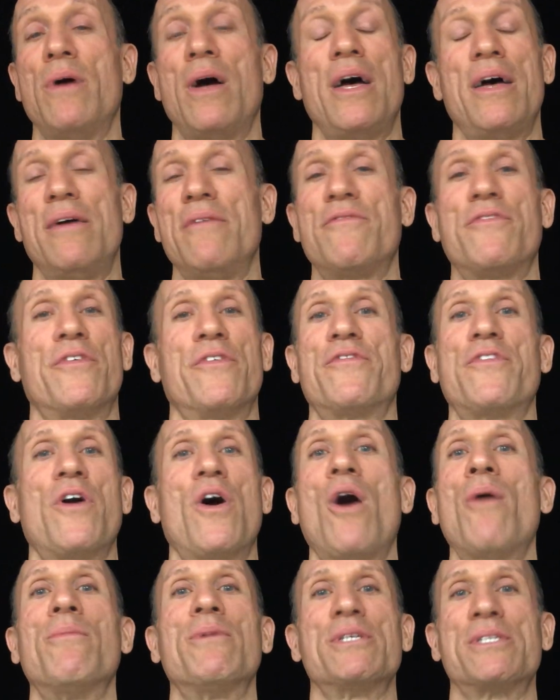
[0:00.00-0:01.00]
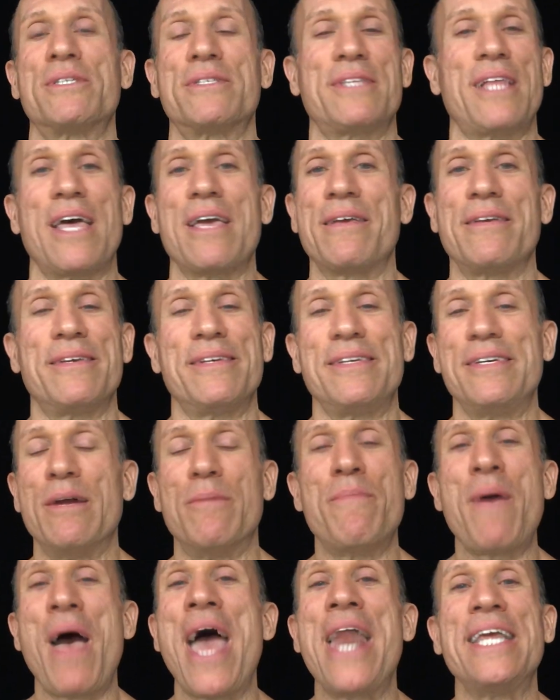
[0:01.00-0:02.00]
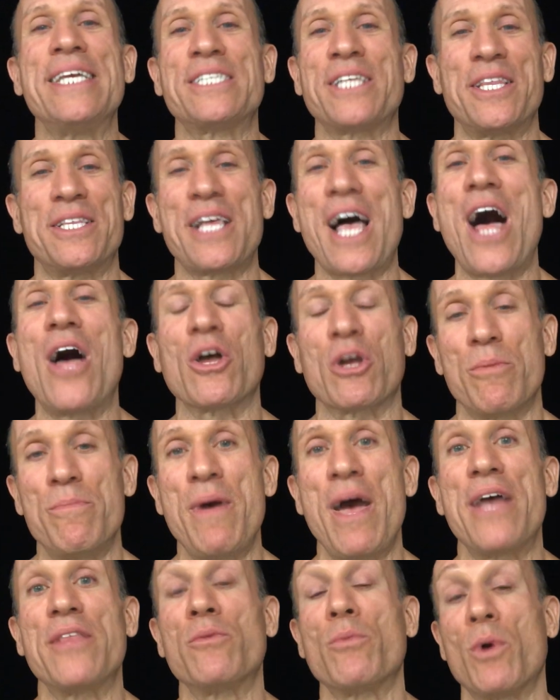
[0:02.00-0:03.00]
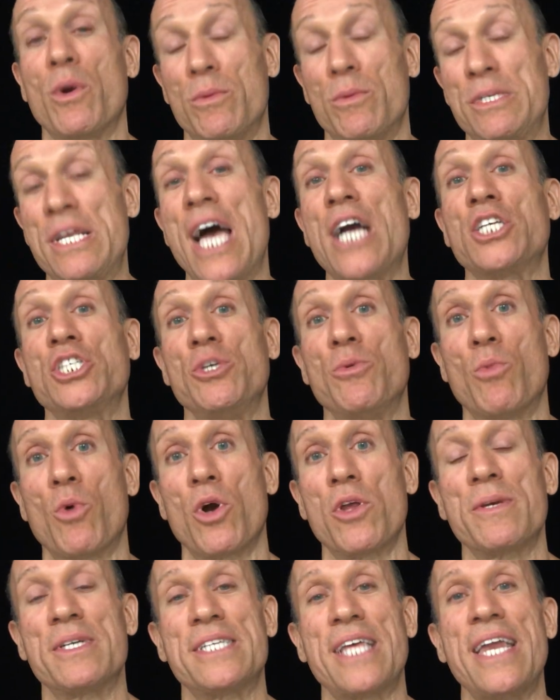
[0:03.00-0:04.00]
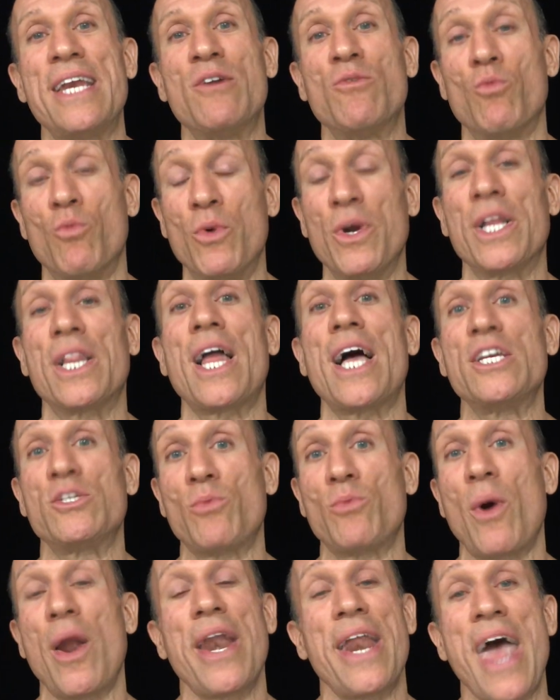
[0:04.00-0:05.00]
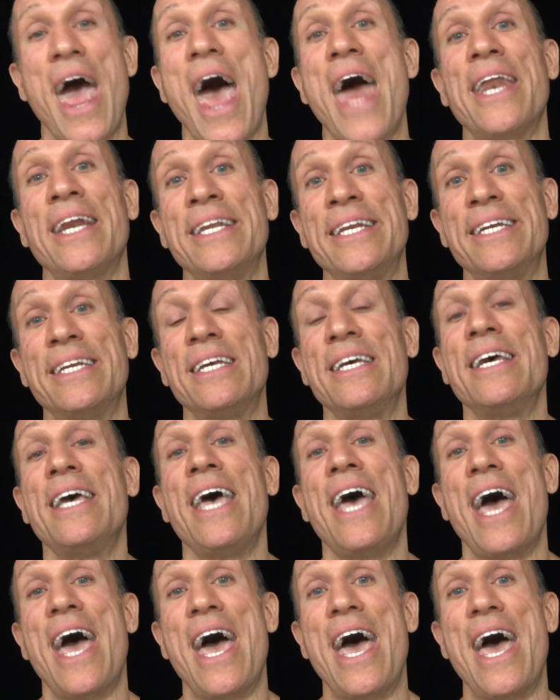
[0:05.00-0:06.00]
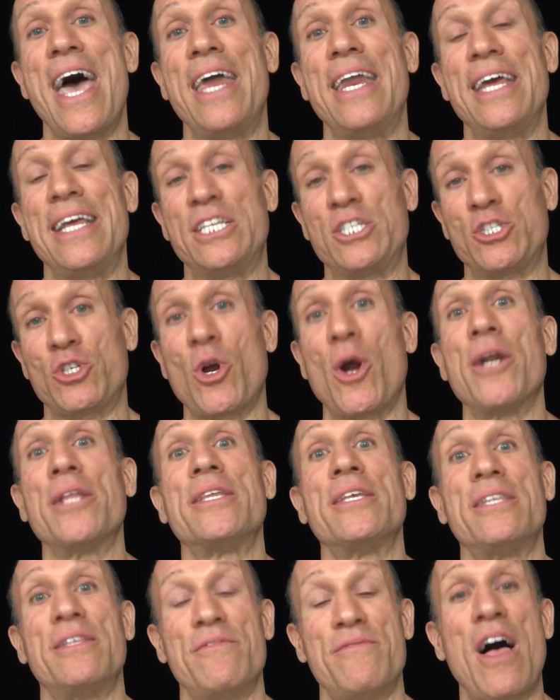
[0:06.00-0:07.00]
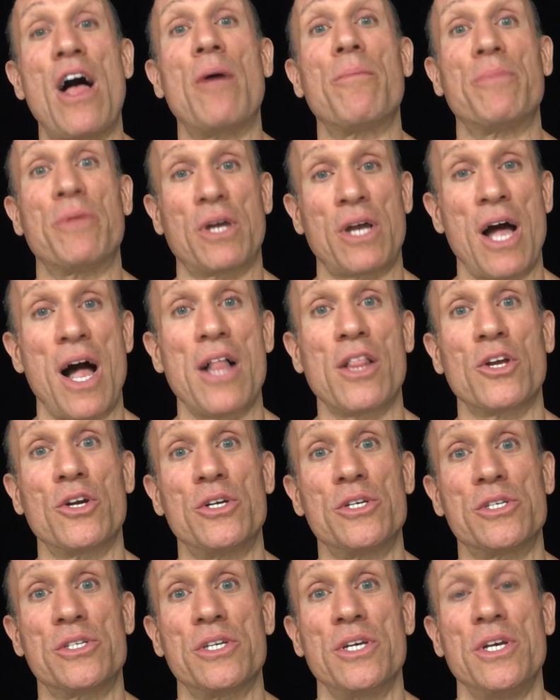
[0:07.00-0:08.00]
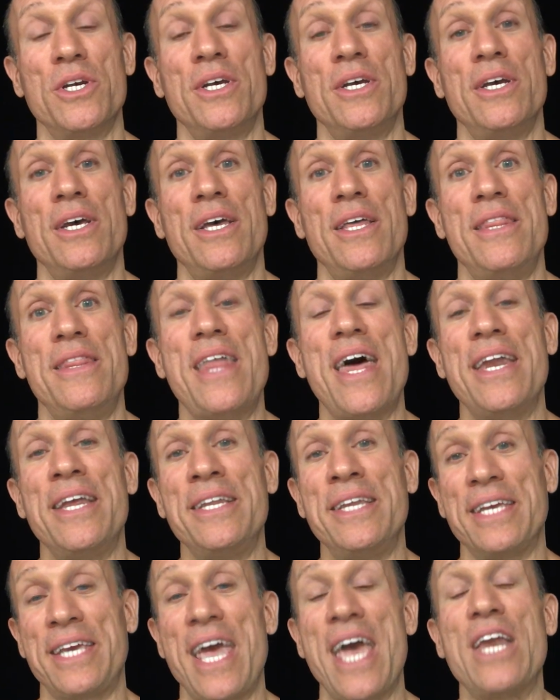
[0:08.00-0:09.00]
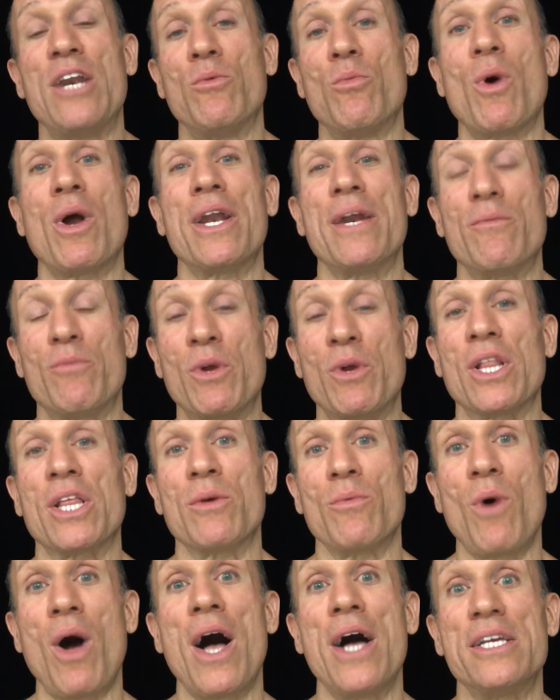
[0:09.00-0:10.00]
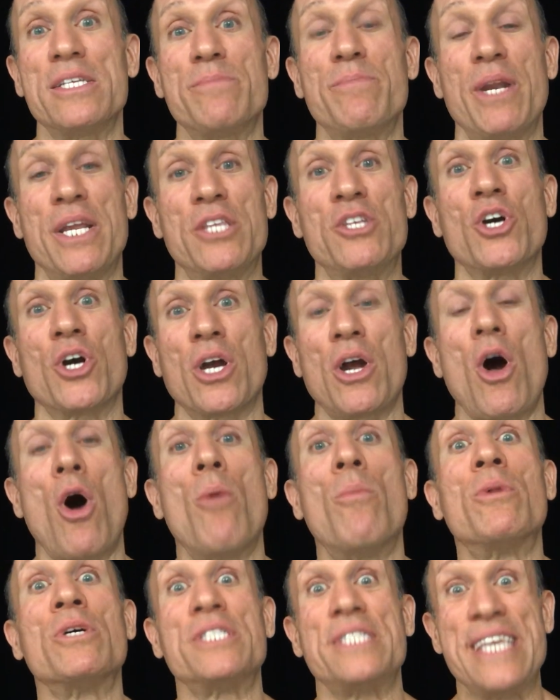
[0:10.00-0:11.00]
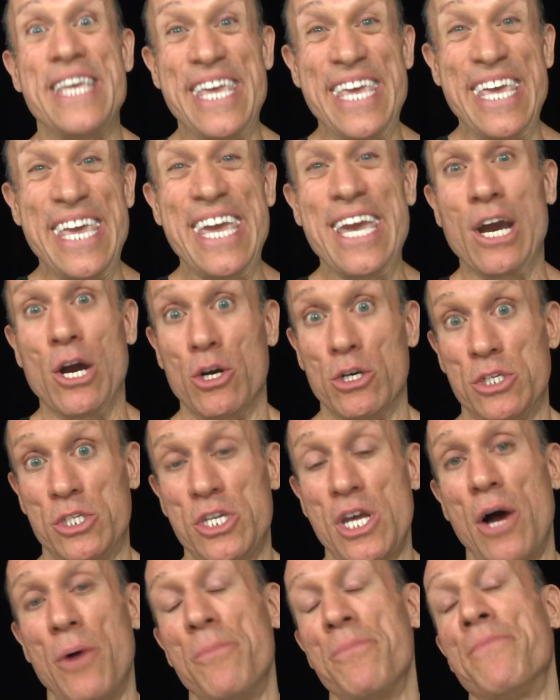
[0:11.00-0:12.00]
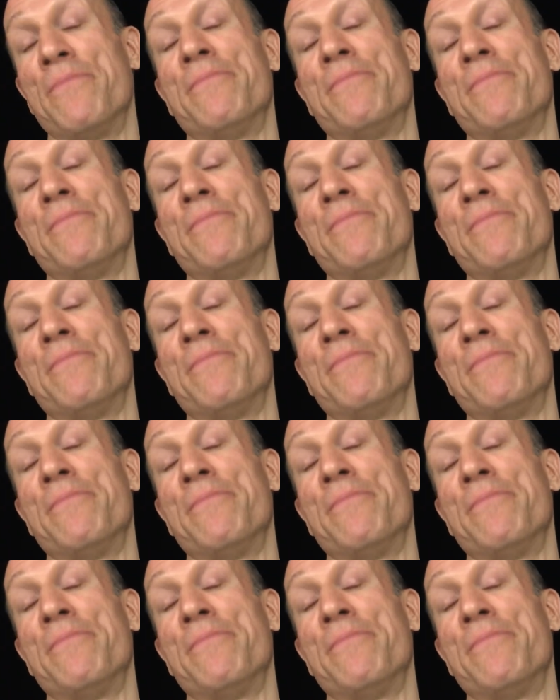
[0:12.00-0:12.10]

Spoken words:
for almost like, pennies on the dollar compared to what it was actually worth, because I didn't realize what it had in it. And it started to develop the colors that indicated what it really was, but it took almost a year. So